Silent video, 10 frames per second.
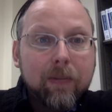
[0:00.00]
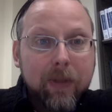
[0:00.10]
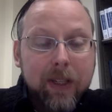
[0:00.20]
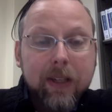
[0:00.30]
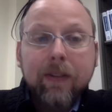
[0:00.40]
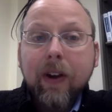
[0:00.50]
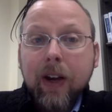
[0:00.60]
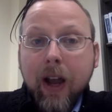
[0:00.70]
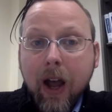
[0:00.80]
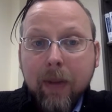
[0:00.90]
this is
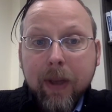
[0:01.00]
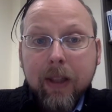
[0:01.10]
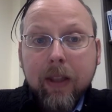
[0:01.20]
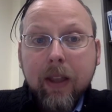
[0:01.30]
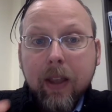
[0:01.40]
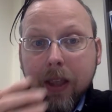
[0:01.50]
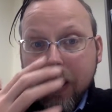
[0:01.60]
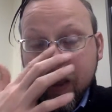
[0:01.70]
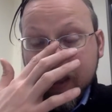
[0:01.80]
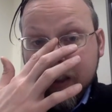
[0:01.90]
very common
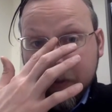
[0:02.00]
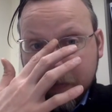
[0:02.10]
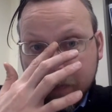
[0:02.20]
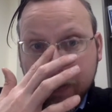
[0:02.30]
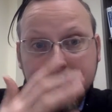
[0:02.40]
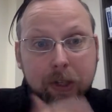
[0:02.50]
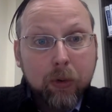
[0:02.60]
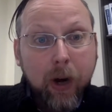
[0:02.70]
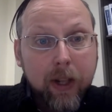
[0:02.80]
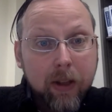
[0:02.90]
in
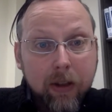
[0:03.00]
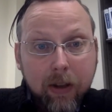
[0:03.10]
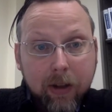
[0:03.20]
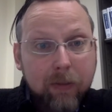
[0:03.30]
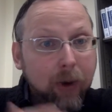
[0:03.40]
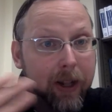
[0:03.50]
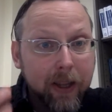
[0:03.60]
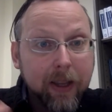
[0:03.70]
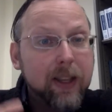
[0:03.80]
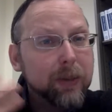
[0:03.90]
business
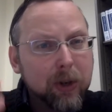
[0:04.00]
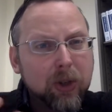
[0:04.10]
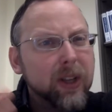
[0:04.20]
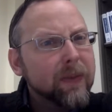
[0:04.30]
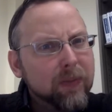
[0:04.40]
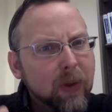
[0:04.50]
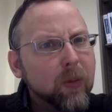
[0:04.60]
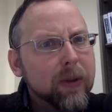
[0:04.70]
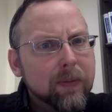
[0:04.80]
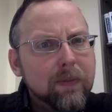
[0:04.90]
writing, especially
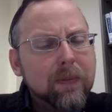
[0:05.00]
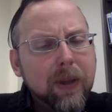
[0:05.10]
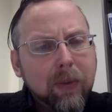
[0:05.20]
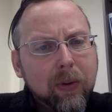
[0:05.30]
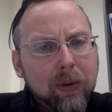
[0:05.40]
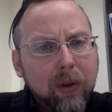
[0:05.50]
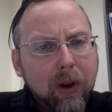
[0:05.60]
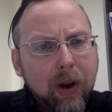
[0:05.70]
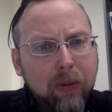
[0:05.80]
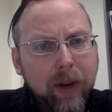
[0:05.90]
when people
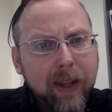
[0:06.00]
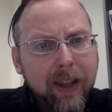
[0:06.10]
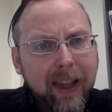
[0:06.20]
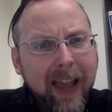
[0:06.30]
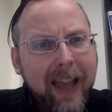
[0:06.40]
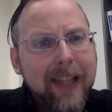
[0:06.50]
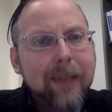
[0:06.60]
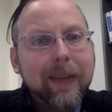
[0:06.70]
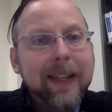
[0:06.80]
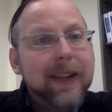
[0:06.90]
are writing
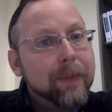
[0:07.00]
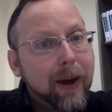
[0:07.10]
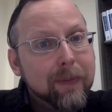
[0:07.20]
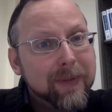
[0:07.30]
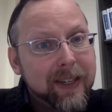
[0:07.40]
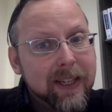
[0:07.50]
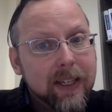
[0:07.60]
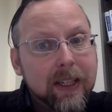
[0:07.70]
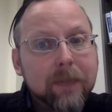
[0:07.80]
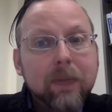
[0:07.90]
academically about
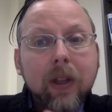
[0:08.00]
business.